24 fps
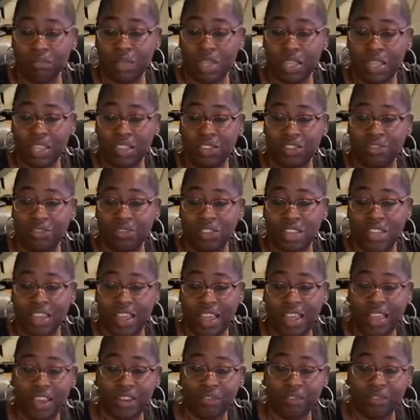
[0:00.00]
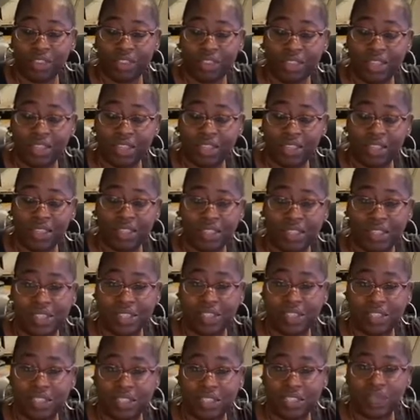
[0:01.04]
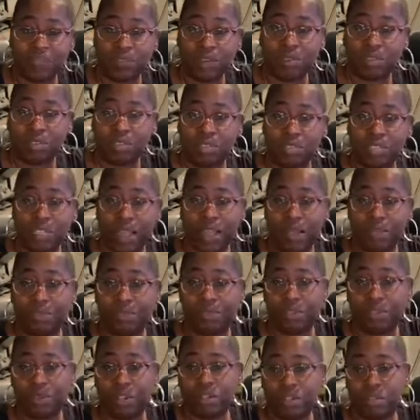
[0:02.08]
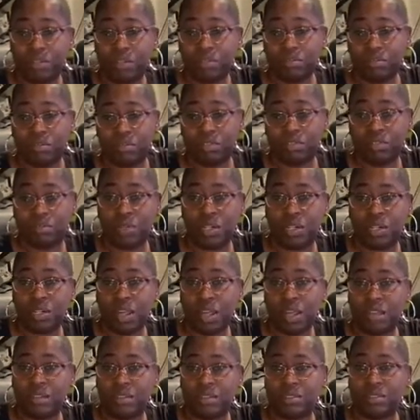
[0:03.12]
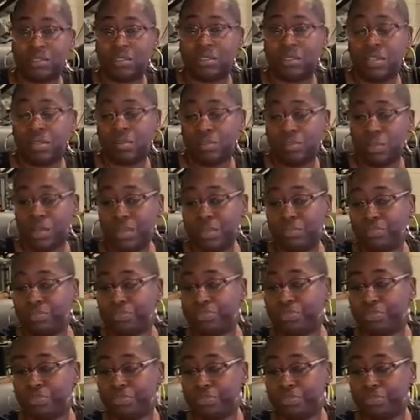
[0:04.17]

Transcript: and you'll get everything instead of just Photoshop for $20 a month.